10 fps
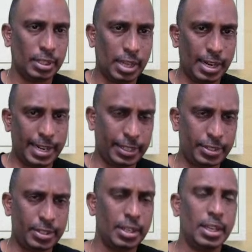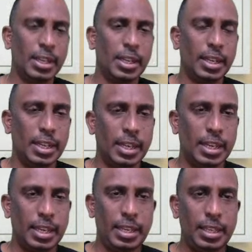And next
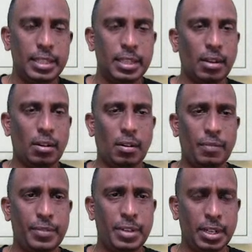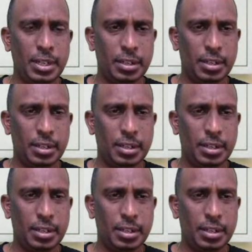is after